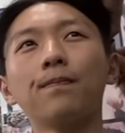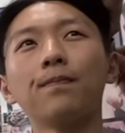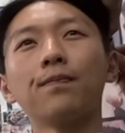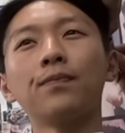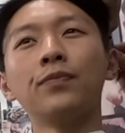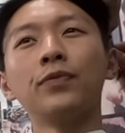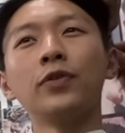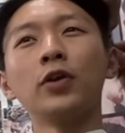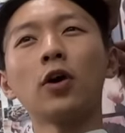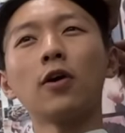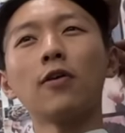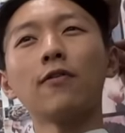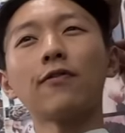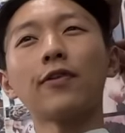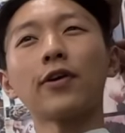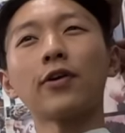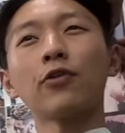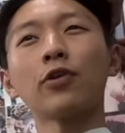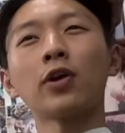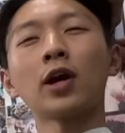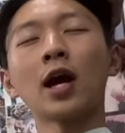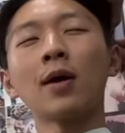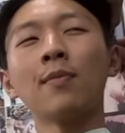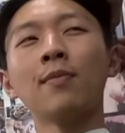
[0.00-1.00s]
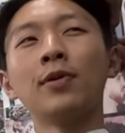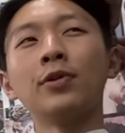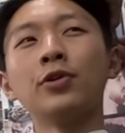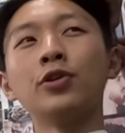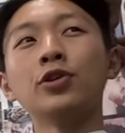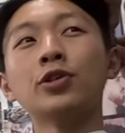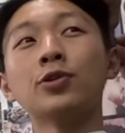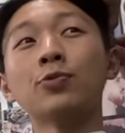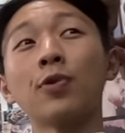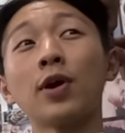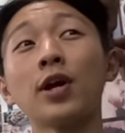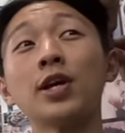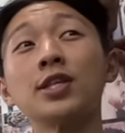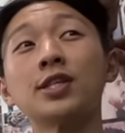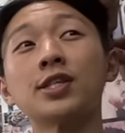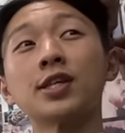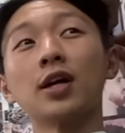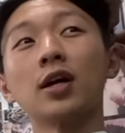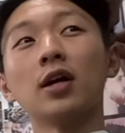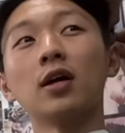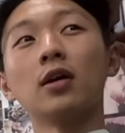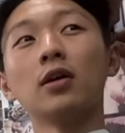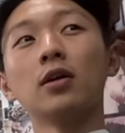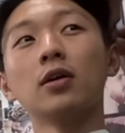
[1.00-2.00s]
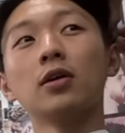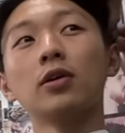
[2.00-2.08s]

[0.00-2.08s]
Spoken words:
not very common. Use razor.